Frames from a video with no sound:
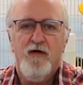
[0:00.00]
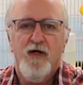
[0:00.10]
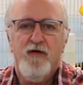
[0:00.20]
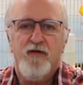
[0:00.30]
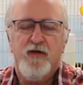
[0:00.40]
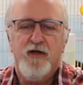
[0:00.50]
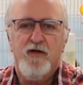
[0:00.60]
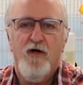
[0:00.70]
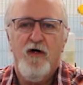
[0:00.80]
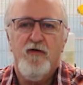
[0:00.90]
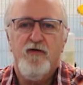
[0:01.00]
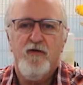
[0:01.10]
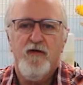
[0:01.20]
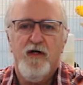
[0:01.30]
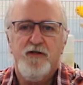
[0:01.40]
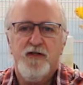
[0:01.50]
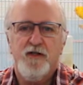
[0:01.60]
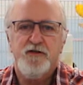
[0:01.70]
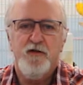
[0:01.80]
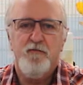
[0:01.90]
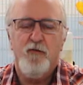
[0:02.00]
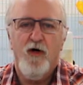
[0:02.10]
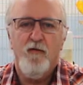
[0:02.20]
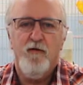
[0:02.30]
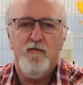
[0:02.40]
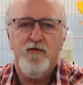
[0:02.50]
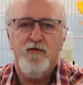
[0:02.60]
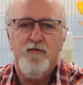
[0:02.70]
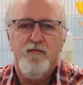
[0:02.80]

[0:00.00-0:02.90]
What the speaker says: as it can cause digestion problems.